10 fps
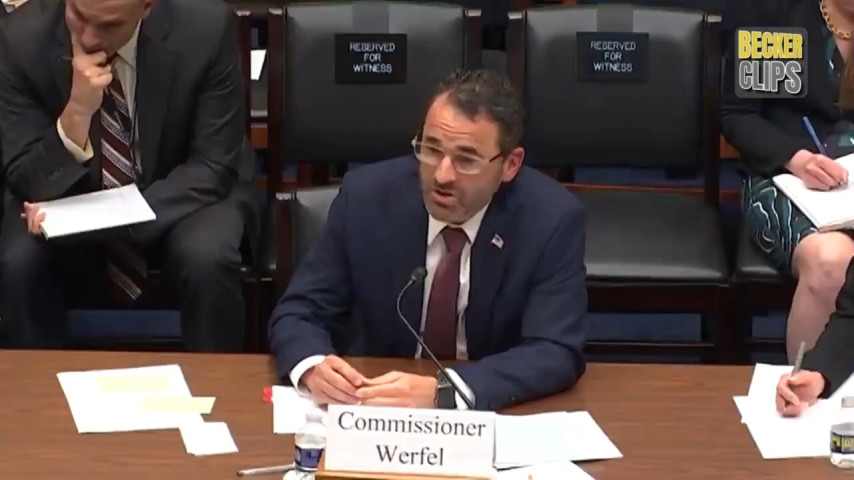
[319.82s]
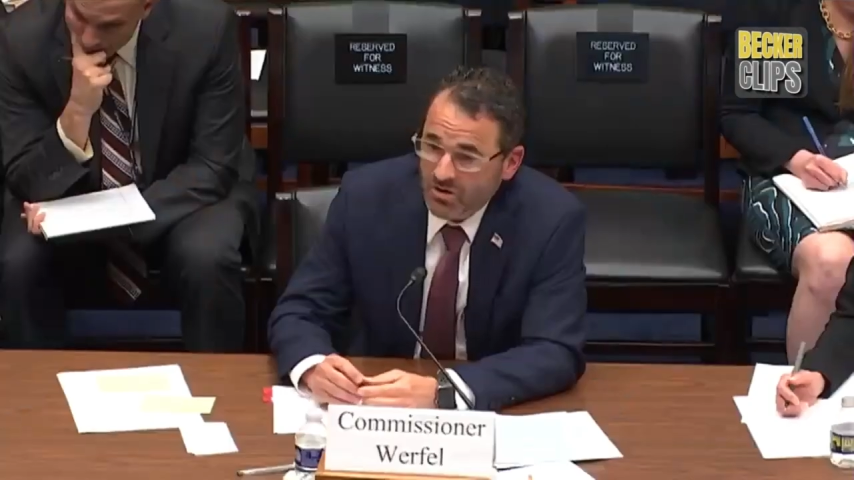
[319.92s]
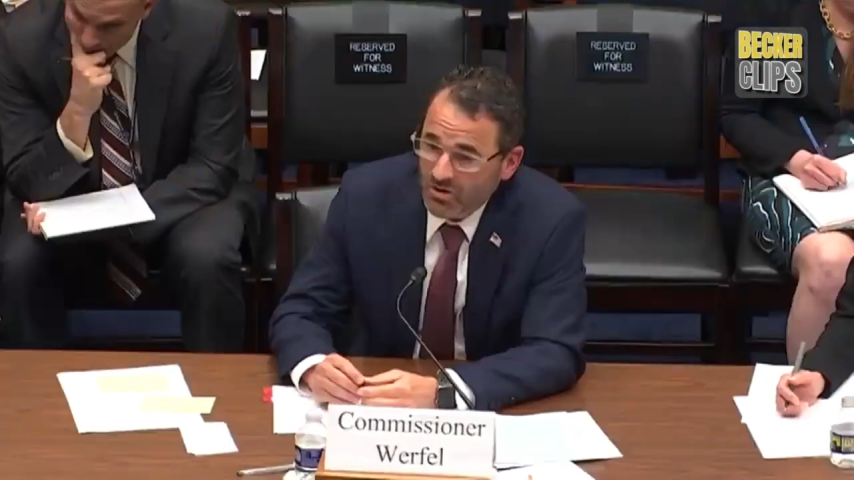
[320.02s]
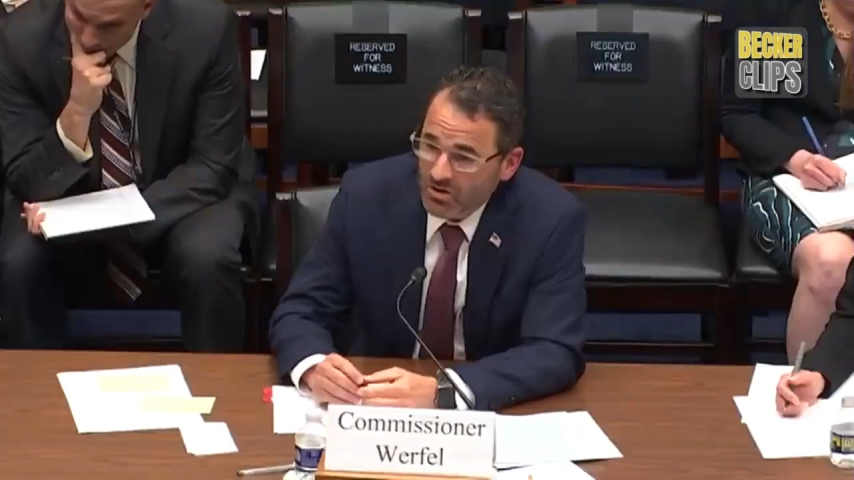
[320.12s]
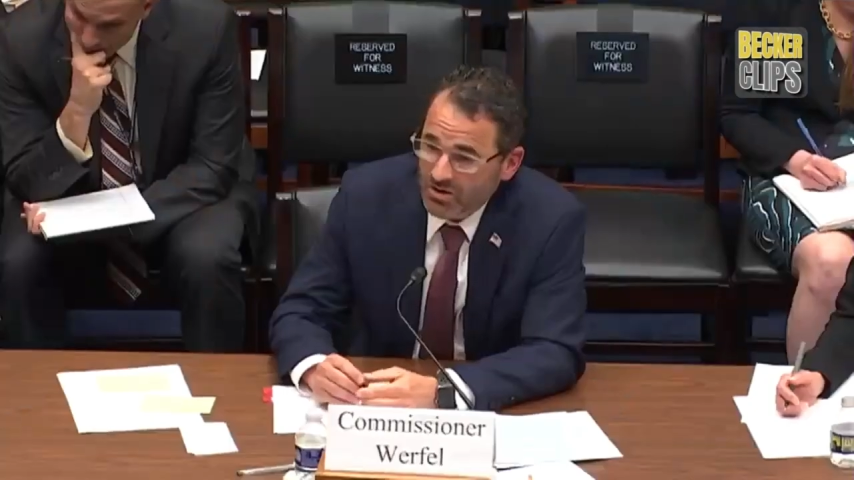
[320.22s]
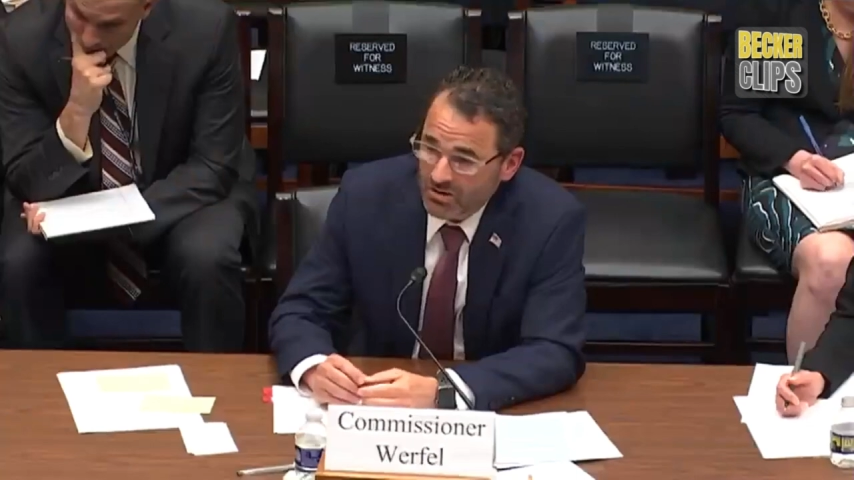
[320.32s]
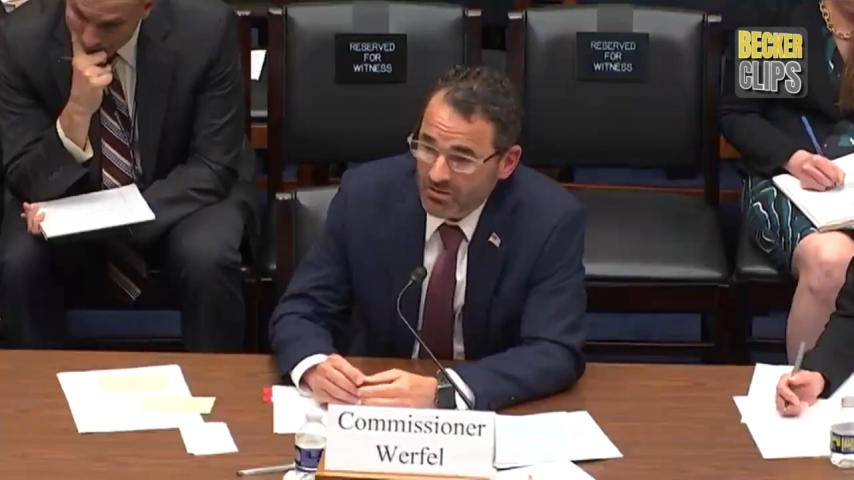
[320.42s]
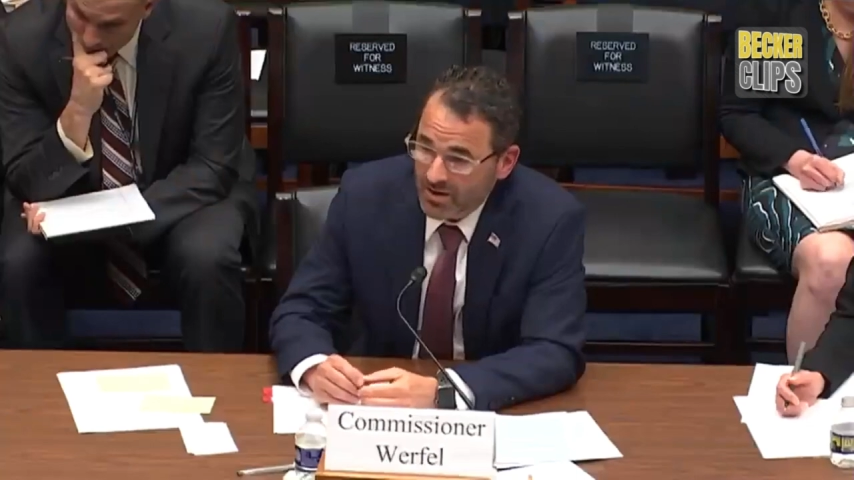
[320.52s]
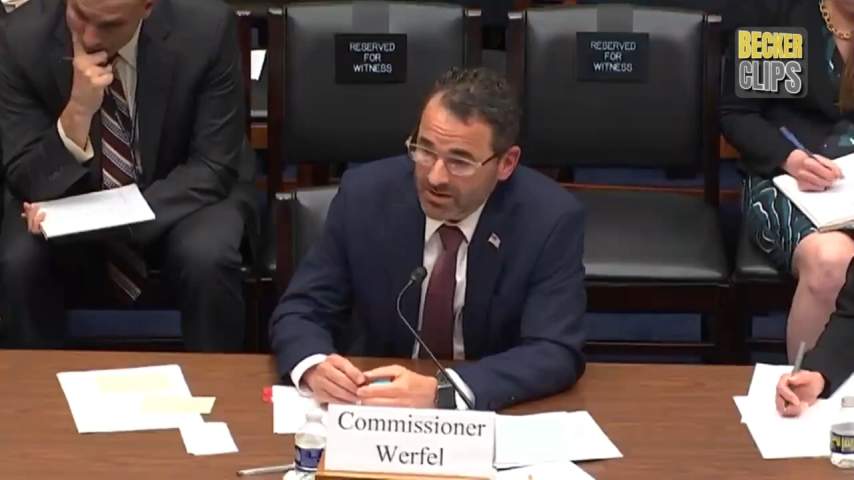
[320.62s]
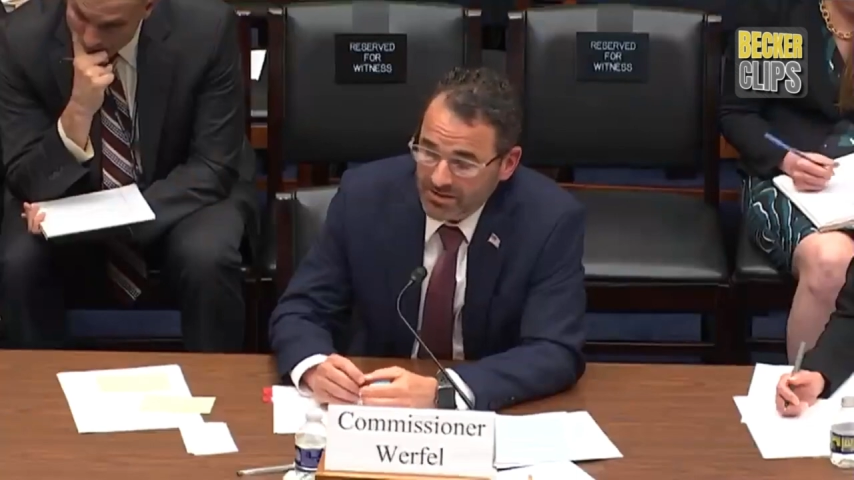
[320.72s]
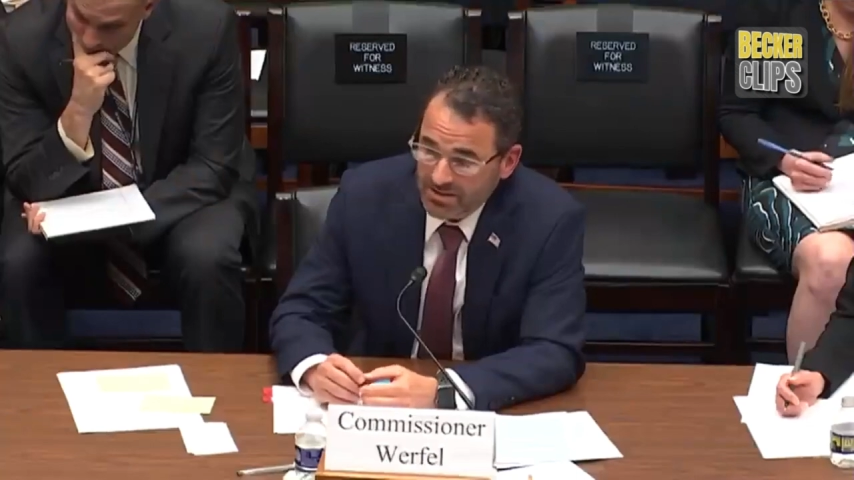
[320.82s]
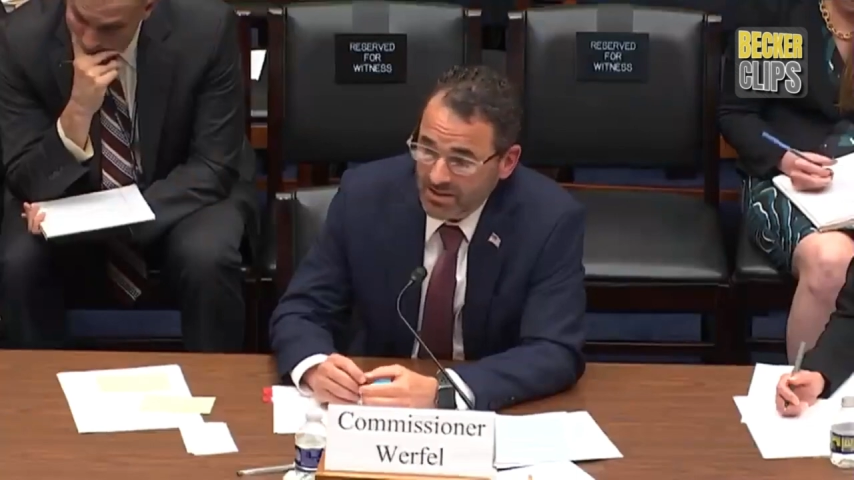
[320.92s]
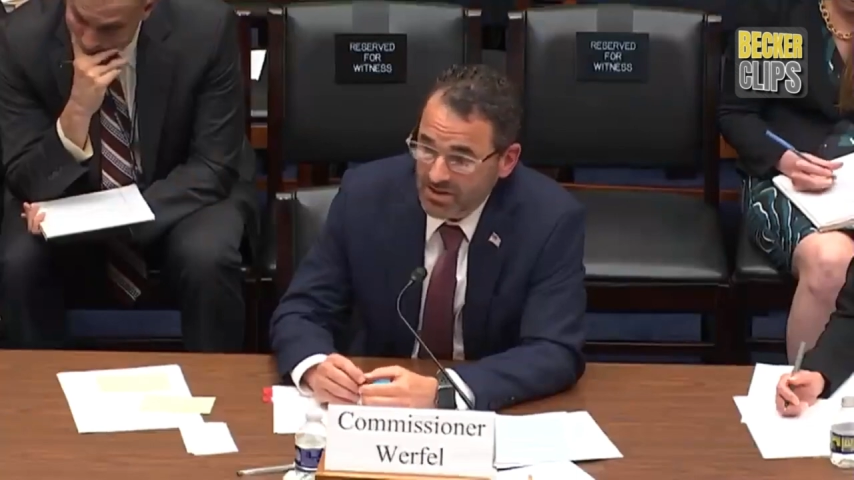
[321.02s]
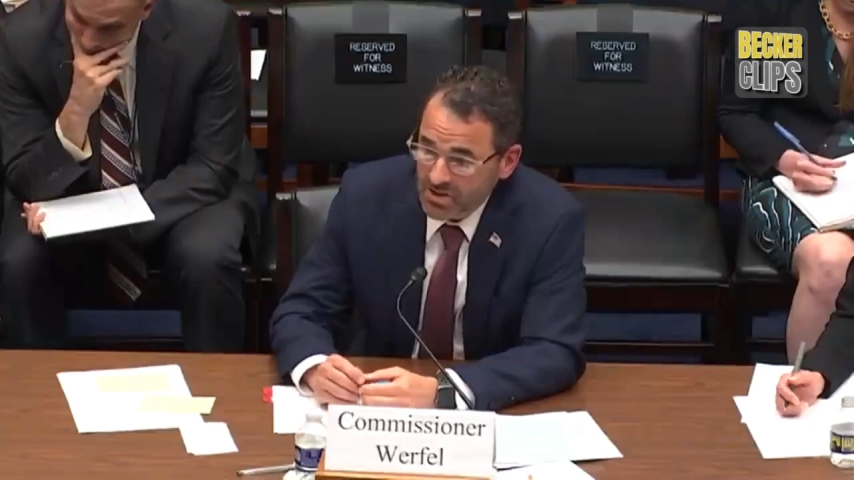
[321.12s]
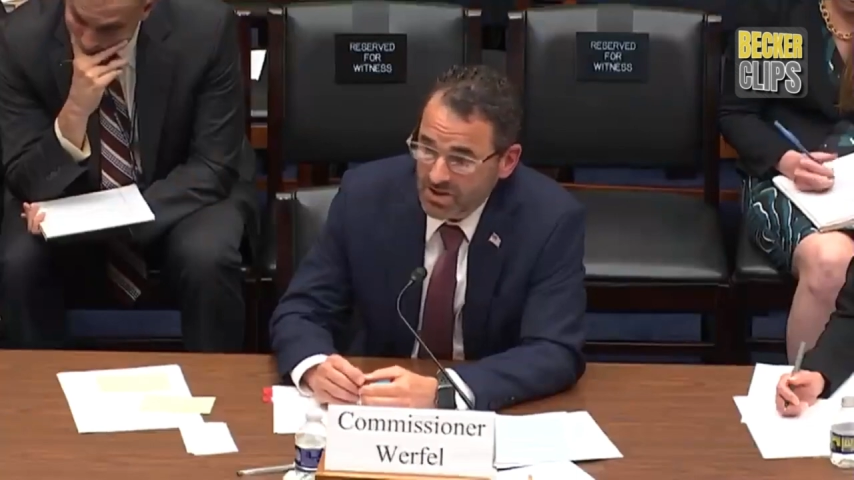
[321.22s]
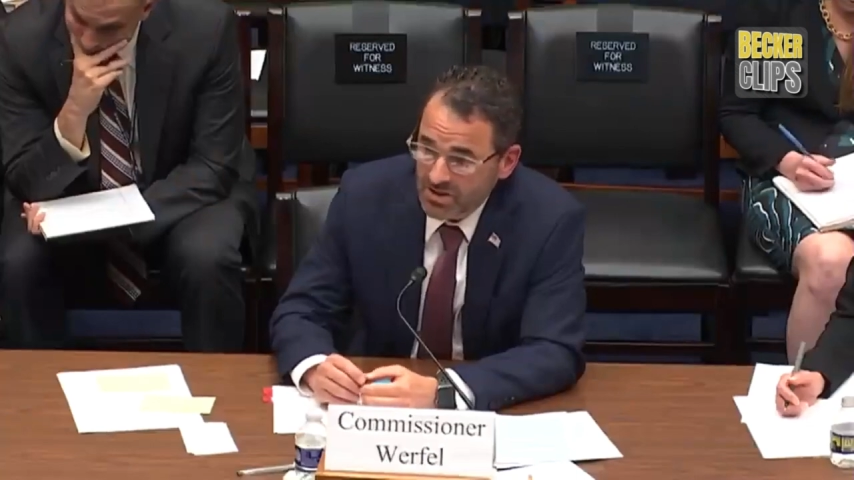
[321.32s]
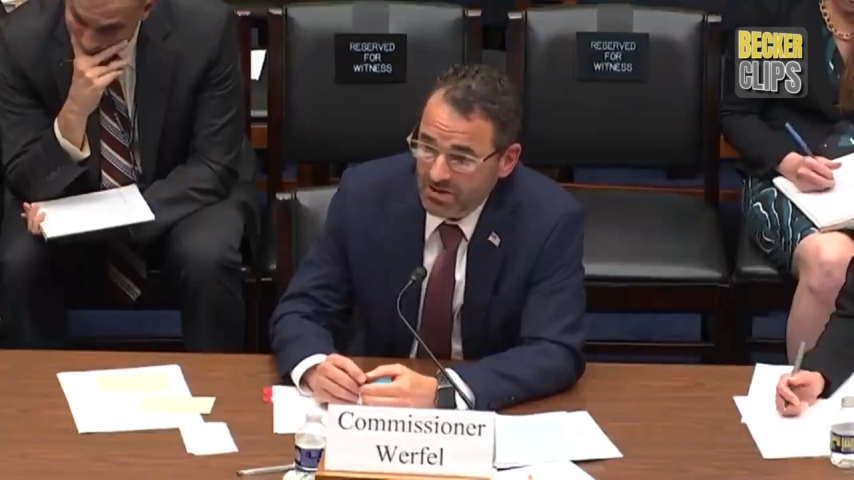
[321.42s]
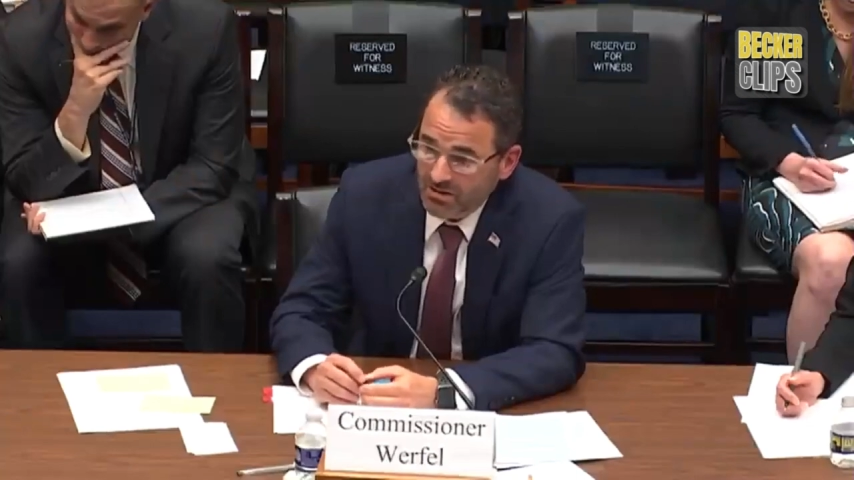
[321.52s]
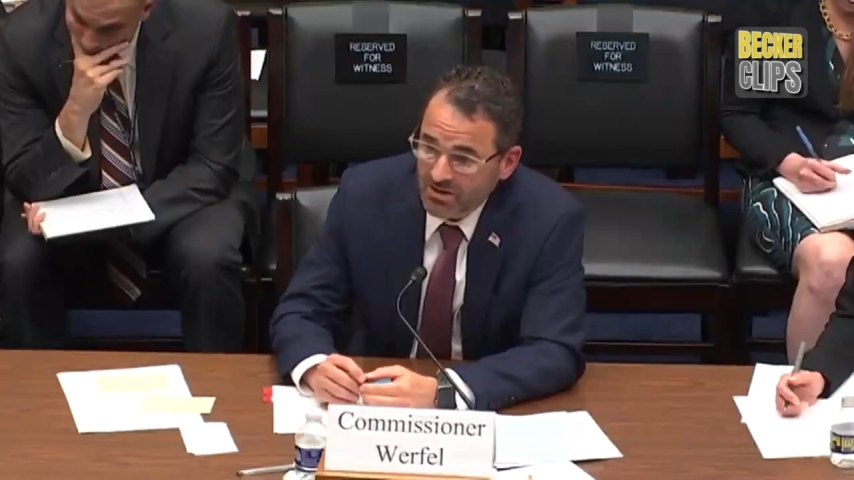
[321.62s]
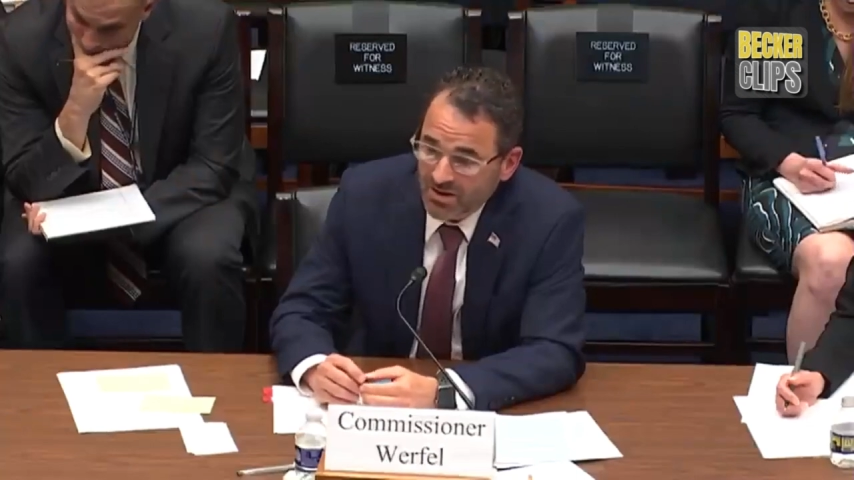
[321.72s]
our audit rates each year,